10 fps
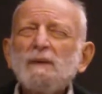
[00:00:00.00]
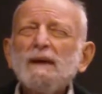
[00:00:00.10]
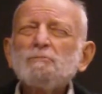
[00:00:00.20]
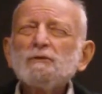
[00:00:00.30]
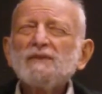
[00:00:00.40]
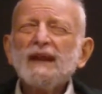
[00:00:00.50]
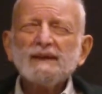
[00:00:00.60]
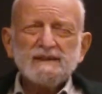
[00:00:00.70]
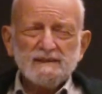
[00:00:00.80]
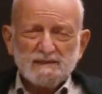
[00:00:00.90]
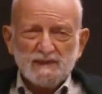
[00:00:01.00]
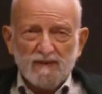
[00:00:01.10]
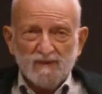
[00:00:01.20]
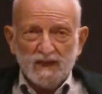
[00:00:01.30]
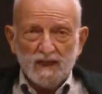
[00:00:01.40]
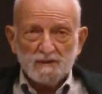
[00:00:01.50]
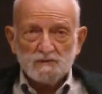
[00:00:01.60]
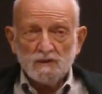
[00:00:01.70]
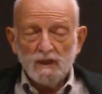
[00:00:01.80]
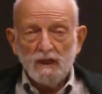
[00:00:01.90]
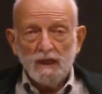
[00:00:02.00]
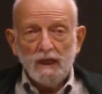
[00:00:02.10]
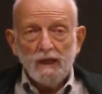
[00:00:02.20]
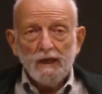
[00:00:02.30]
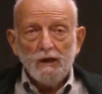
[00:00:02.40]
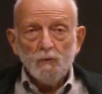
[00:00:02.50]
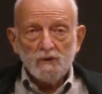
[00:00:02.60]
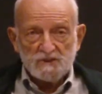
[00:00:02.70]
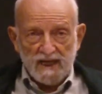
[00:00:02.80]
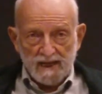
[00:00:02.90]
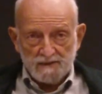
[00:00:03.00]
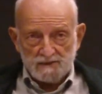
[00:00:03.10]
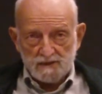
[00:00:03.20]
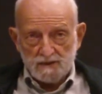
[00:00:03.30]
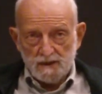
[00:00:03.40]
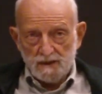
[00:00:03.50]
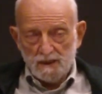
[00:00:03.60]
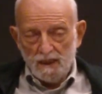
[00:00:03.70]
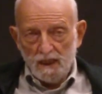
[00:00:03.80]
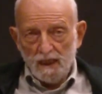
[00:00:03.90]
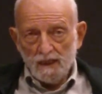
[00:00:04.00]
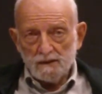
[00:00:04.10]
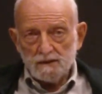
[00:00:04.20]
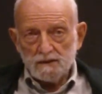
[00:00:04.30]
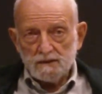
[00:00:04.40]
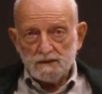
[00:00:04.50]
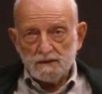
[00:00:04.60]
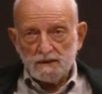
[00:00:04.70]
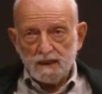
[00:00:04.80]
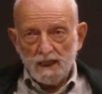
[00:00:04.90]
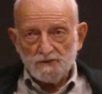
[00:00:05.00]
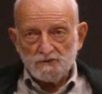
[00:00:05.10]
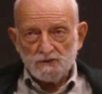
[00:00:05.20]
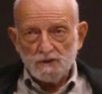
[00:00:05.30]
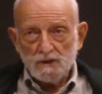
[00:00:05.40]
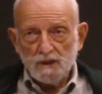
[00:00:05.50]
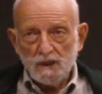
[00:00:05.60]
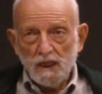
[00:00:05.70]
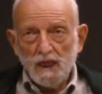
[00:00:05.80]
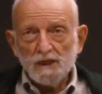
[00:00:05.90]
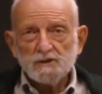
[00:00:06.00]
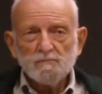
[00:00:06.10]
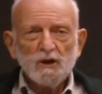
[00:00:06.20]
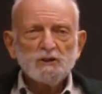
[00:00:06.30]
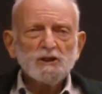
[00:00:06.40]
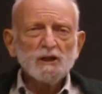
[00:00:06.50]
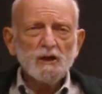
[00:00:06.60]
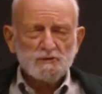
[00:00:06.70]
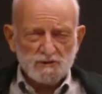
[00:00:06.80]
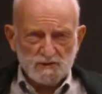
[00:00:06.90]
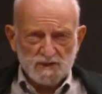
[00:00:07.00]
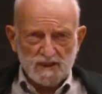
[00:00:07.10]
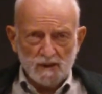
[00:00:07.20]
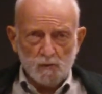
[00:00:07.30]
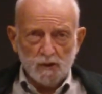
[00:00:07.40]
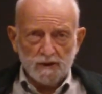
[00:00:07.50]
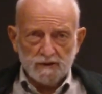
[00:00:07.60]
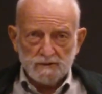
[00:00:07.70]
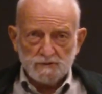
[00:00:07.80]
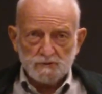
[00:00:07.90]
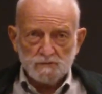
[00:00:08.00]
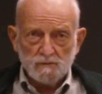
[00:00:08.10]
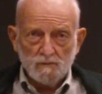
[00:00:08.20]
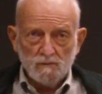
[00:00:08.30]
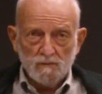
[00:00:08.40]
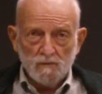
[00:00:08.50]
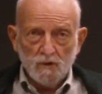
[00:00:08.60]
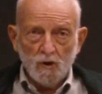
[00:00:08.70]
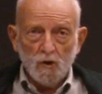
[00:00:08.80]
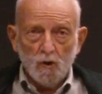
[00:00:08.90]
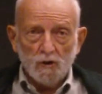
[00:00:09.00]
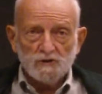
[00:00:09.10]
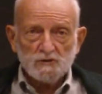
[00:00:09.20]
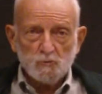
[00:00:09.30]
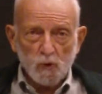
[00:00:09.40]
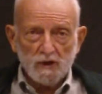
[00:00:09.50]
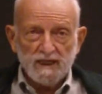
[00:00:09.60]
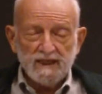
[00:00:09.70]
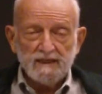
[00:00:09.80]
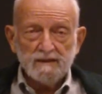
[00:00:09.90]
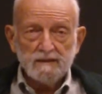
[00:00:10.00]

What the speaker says: paper of the 1970s which asked, does tuberculosis kill workers, or does working